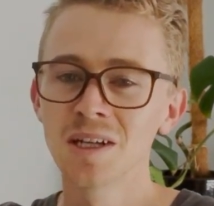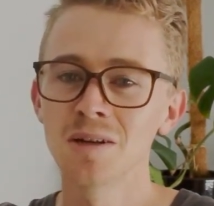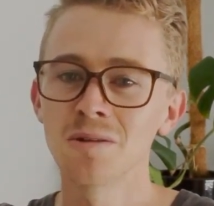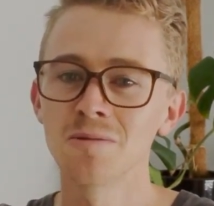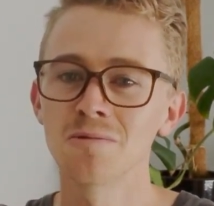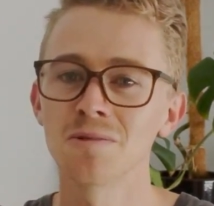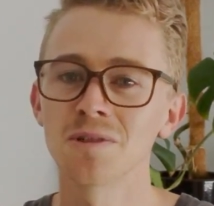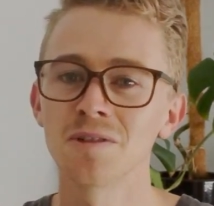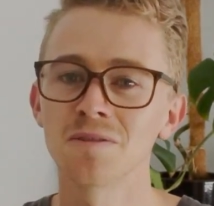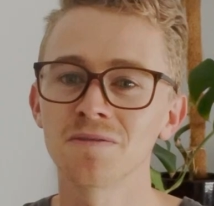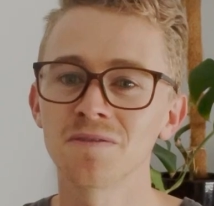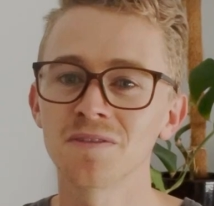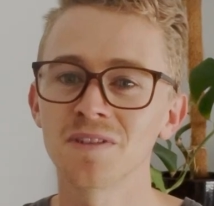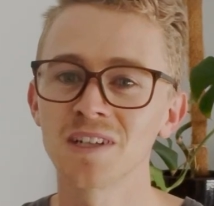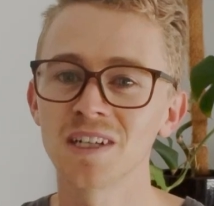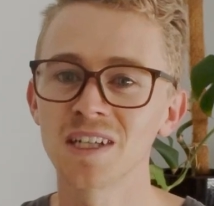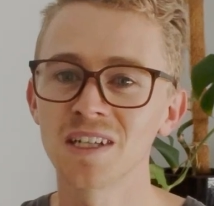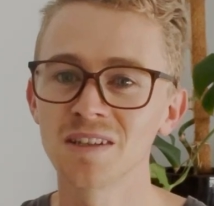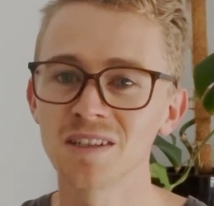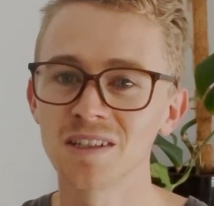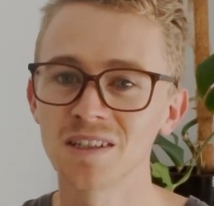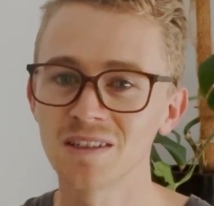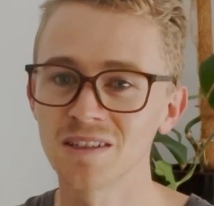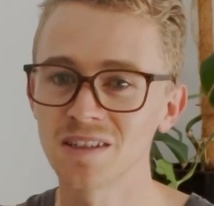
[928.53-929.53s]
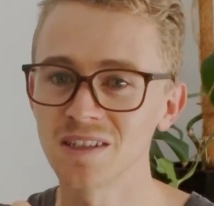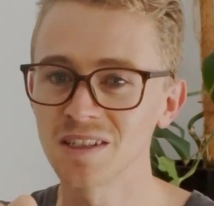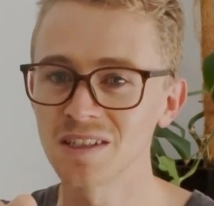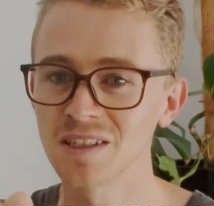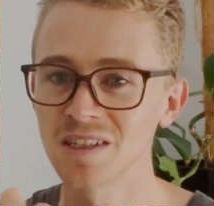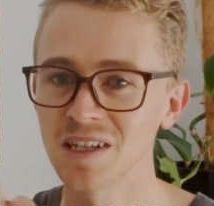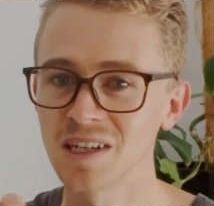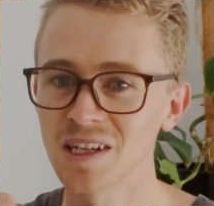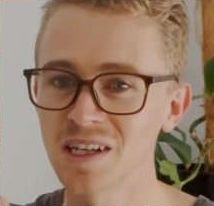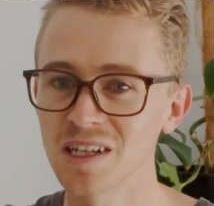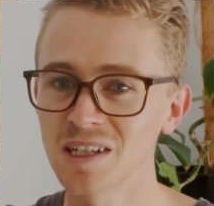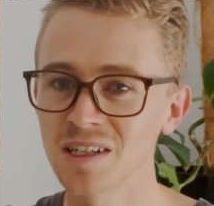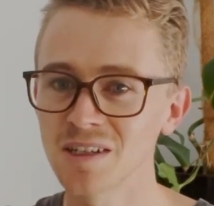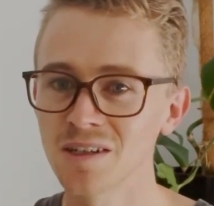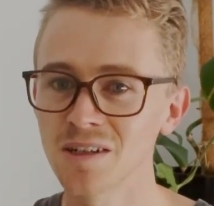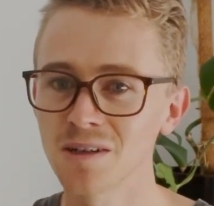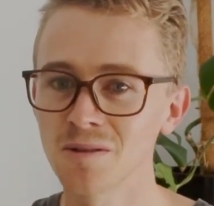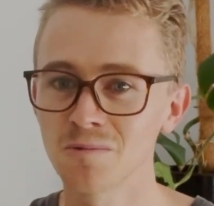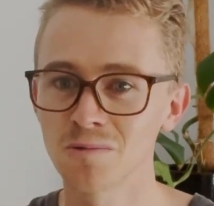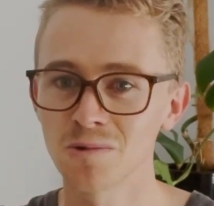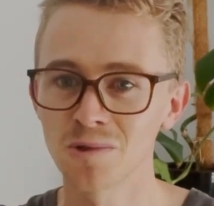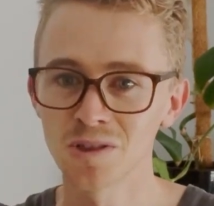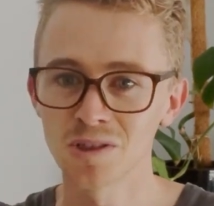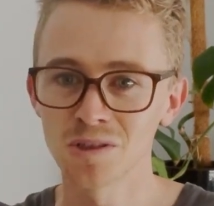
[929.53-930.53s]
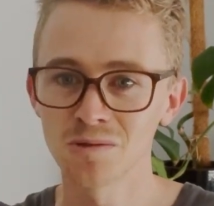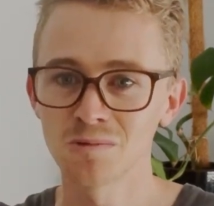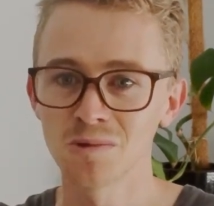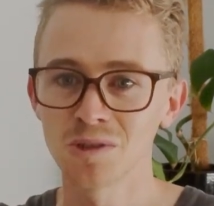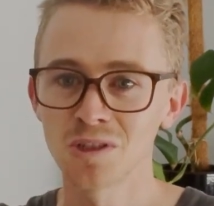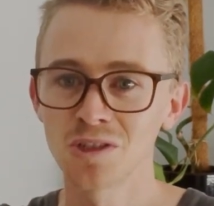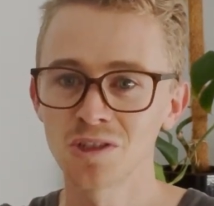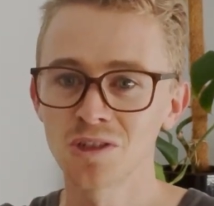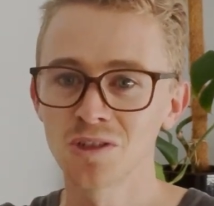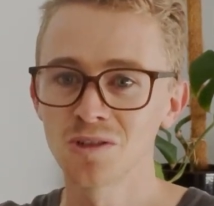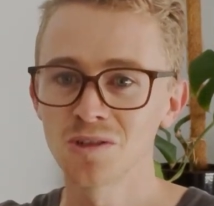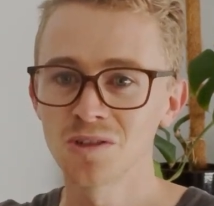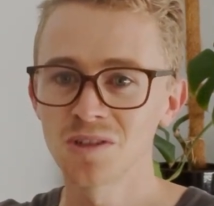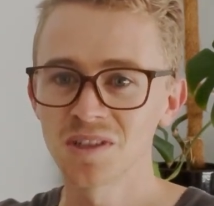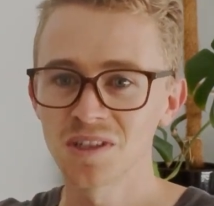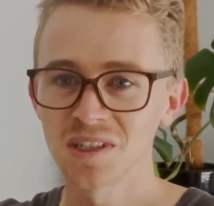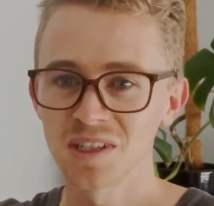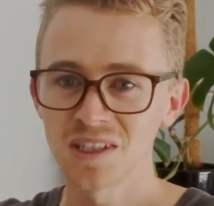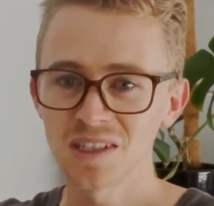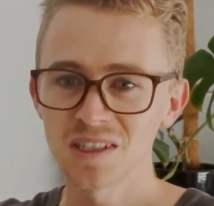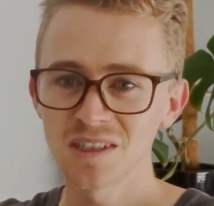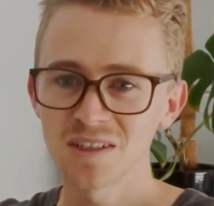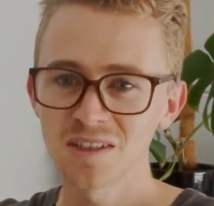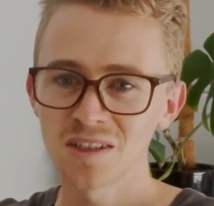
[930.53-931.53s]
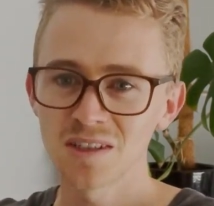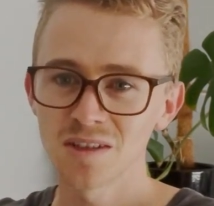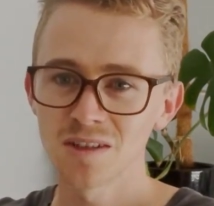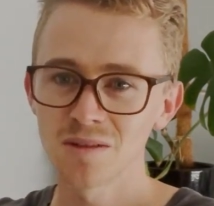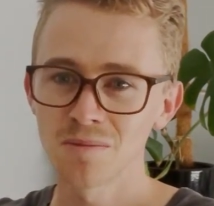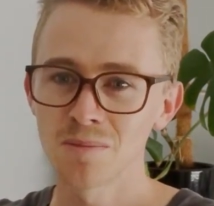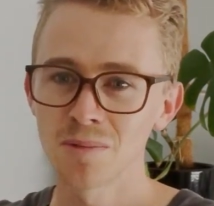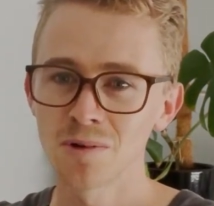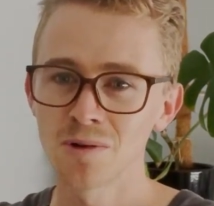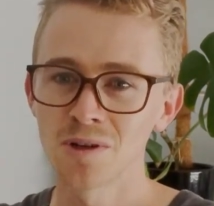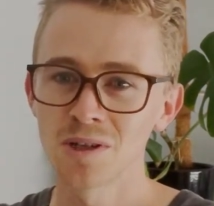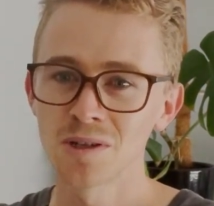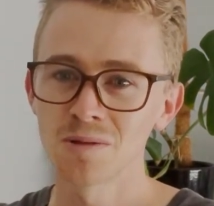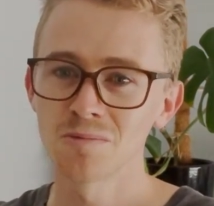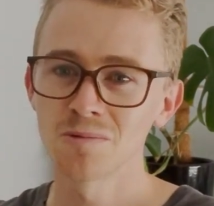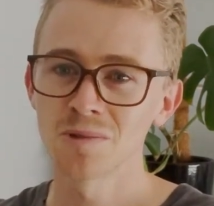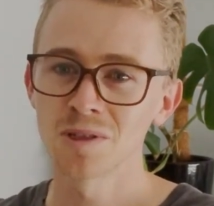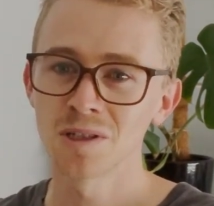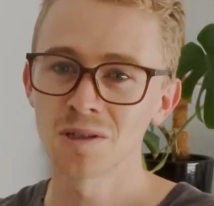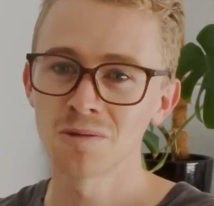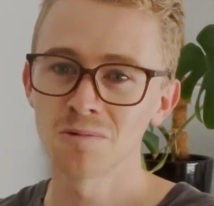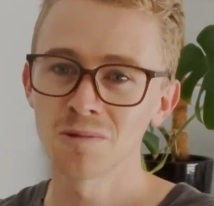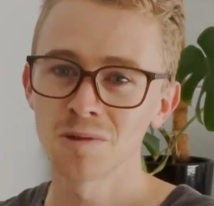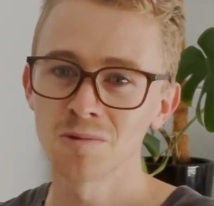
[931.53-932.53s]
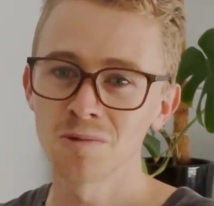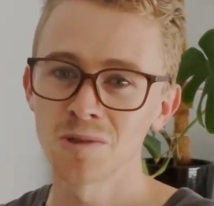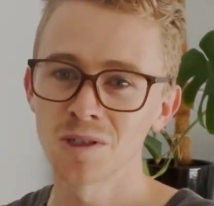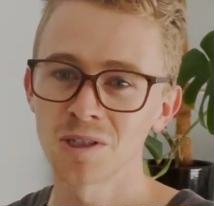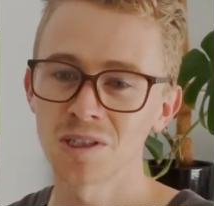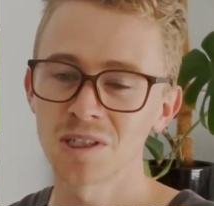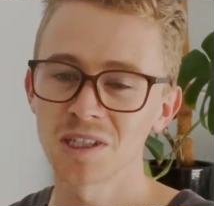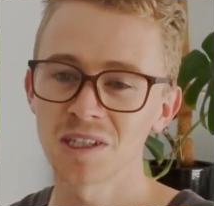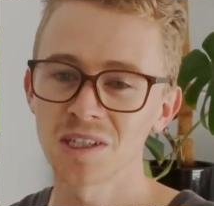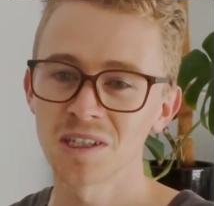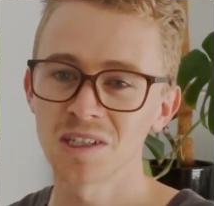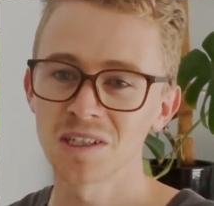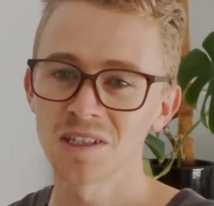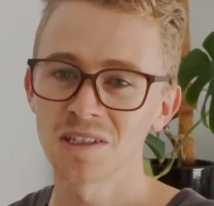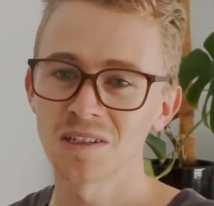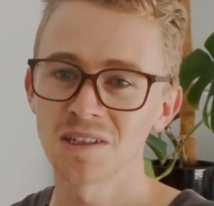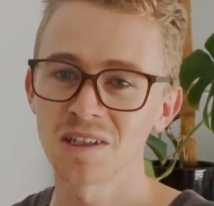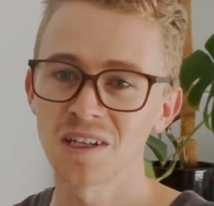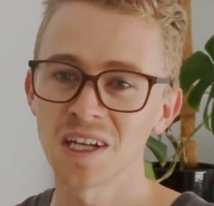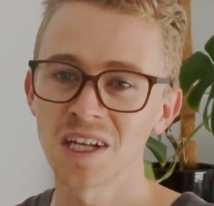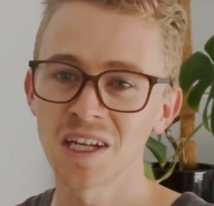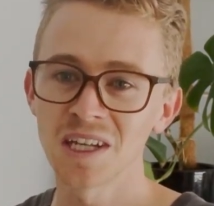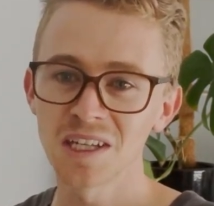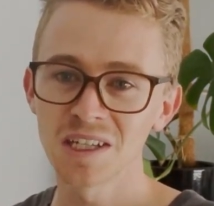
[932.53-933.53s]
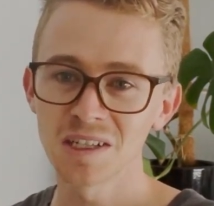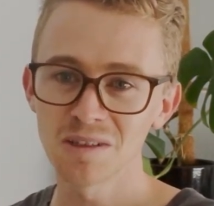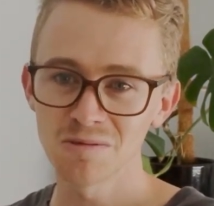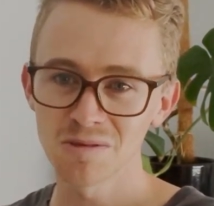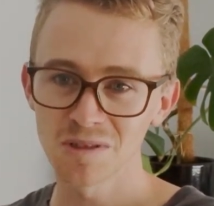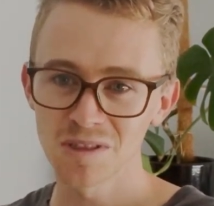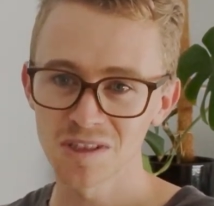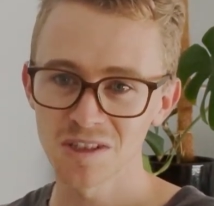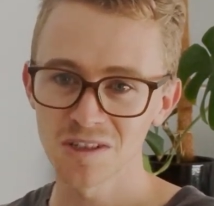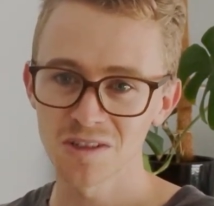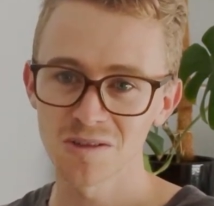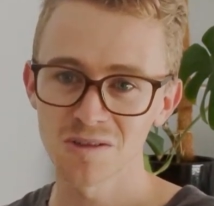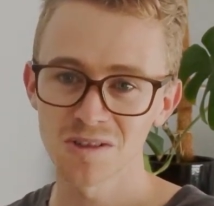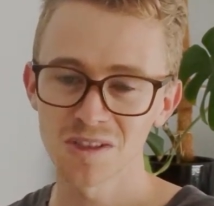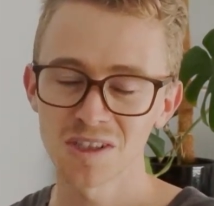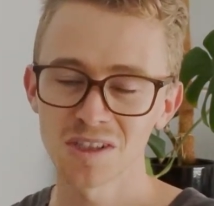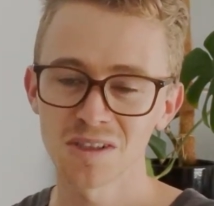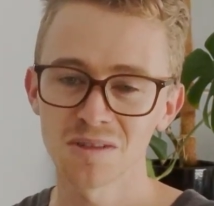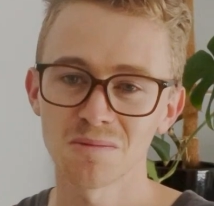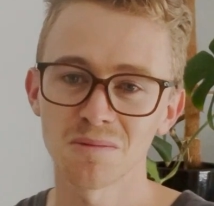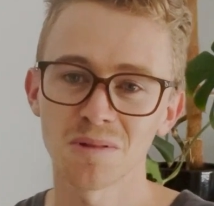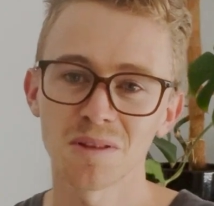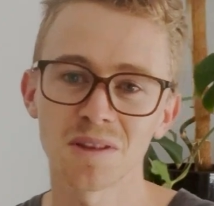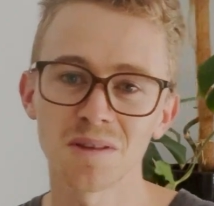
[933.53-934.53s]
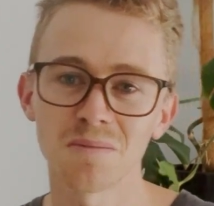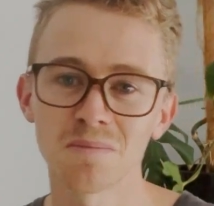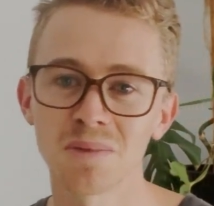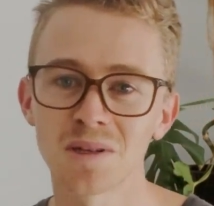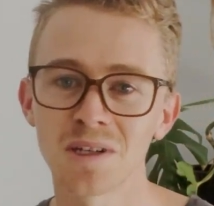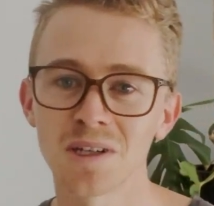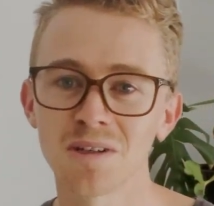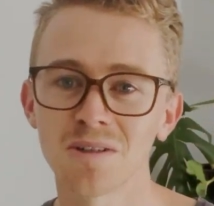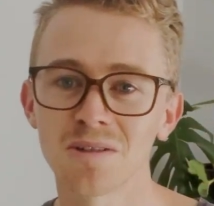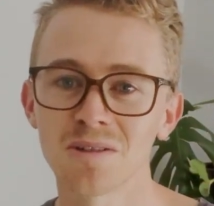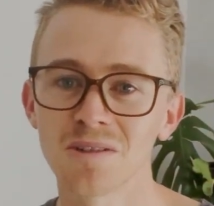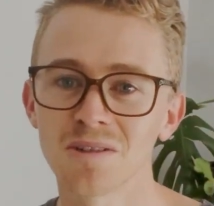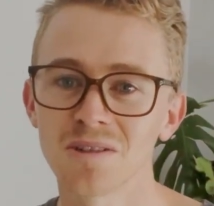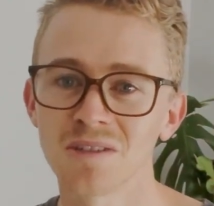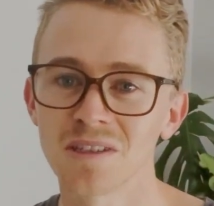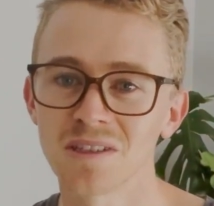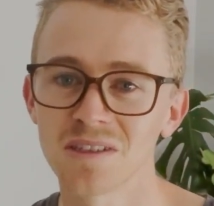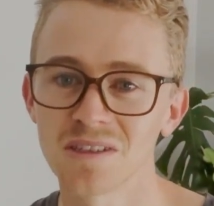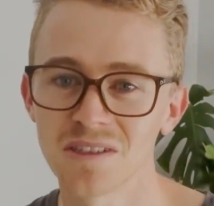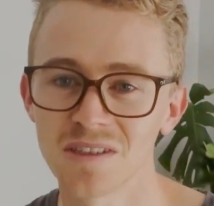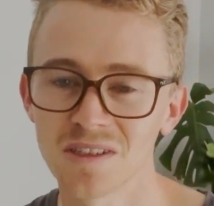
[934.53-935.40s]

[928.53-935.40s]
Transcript: We found that the data was reducing to the point where we weren't getting any results with the power lines.